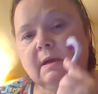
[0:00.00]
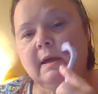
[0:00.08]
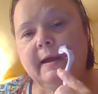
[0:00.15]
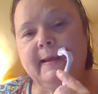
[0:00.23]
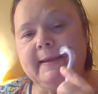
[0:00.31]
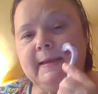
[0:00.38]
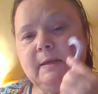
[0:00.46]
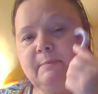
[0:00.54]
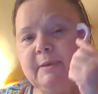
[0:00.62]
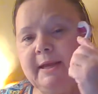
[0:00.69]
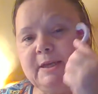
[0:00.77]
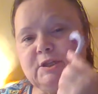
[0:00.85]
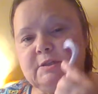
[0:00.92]
I get
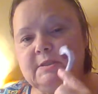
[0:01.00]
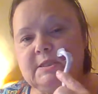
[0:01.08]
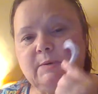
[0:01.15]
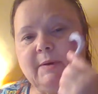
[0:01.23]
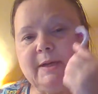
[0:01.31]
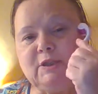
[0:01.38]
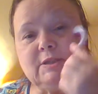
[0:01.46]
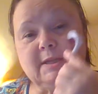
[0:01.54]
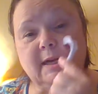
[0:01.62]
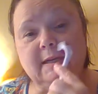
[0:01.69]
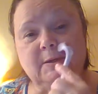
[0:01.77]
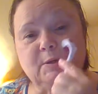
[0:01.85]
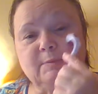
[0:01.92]
impatient, so I just
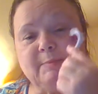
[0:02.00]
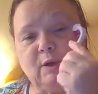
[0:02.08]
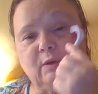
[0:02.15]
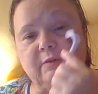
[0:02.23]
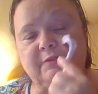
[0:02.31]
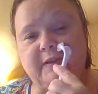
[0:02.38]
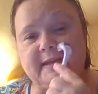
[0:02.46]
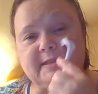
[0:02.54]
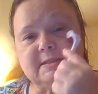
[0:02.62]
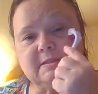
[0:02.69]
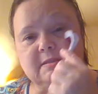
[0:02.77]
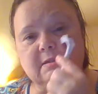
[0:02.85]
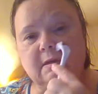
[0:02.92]
kind of do my whole
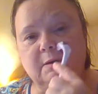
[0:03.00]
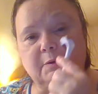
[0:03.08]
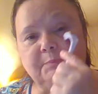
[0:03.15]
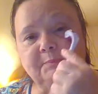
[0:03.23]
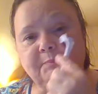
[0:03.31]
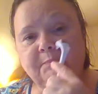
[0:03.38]
face, you know?